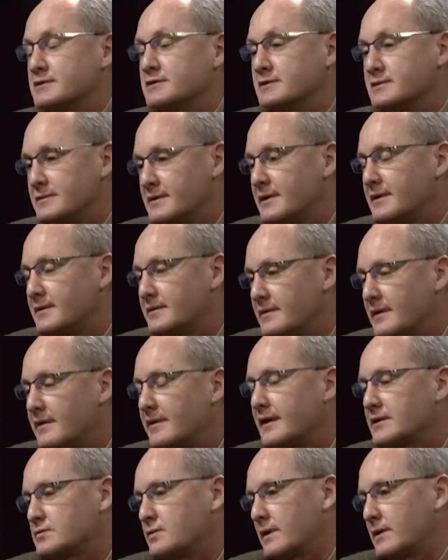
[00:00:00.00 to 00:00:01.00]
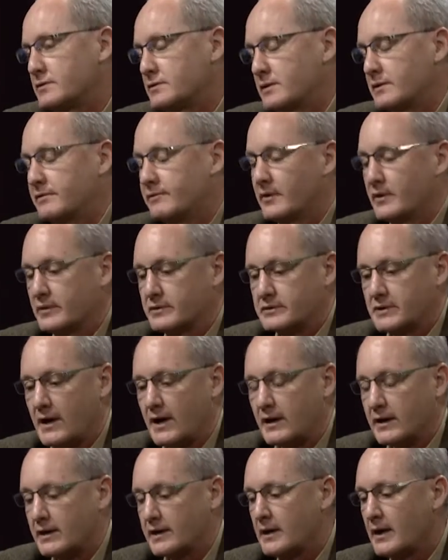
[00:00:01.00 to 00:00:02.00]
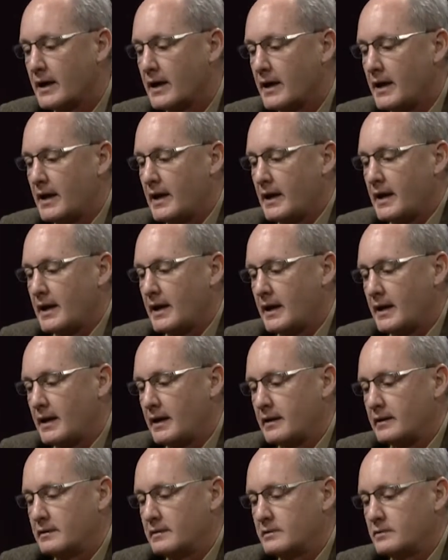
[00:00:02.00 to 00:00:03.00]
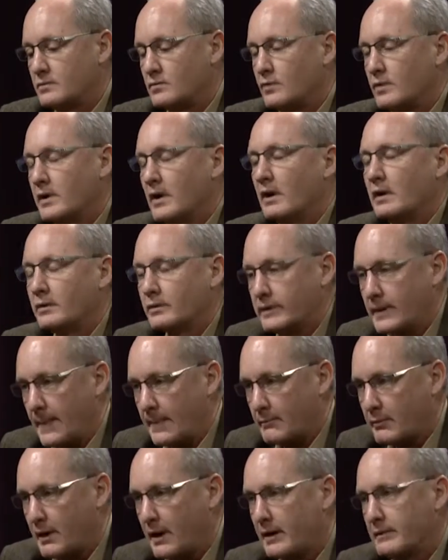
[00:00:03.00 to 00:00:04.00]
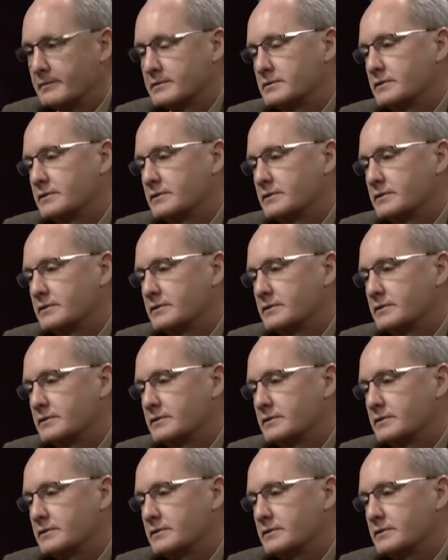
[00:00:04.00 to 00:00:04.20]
and that's what I was trying to focus on, and we all agree on the problem.